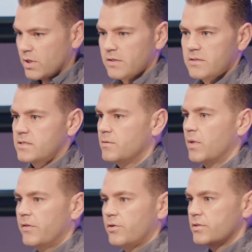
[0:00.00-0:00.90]
well as
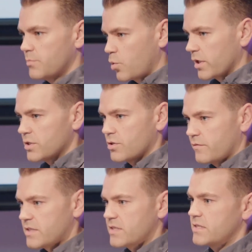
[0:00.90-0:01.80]
some other supporting
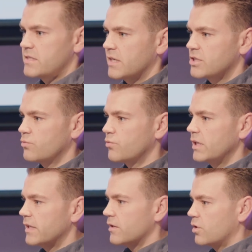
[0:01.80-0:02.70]
services and such. And
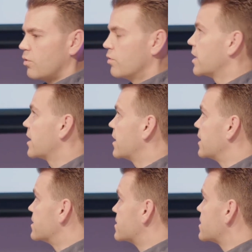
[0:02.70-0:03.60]
really the goal here
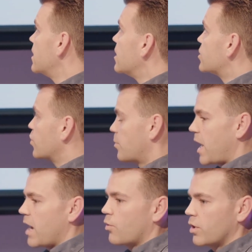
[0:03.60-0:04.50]
is to
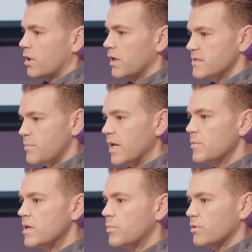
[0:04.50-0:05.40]
empower as many
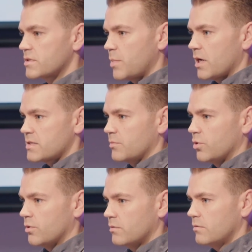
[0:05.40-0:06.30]
people as
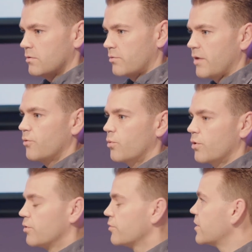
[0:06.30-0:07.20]
possible around the
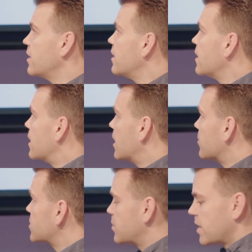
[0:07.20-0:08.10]
world
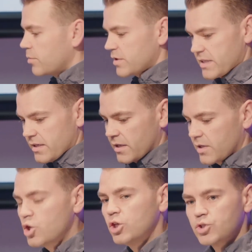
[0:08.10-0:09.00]
to be able
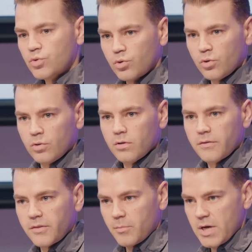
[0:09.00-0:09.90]
to
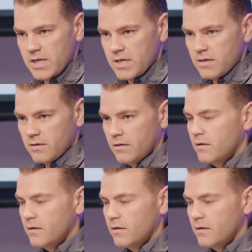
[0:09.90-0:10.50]
control their money,